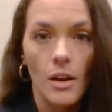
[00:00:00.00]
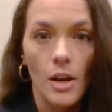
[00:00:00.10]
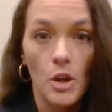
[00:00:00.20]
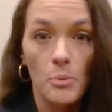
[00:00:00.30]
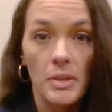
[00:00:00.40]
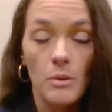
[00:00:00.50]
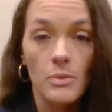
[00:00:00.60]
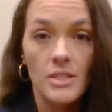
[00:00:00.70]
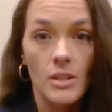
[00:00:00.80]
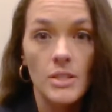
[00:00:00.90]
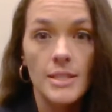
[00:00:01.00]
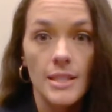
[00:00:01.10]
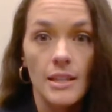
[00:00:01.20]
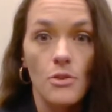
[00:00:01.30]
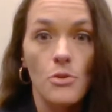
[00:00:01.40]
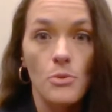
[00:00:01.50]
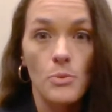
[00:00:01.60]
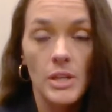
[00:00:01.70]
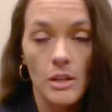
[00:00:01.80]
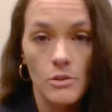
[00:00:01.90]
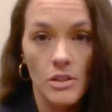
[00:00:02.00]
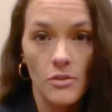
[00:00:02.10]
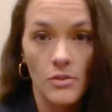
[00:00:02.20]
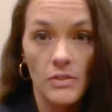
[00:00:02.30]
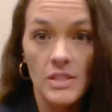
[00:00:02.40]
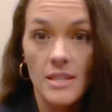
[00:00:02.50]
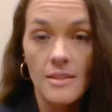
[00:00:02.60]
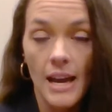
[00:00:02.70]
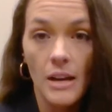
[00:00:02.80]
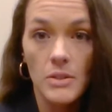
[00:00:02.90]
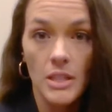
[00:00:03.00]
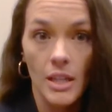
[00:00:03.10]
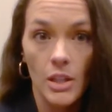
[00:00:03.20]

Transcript: ROP results in 350,000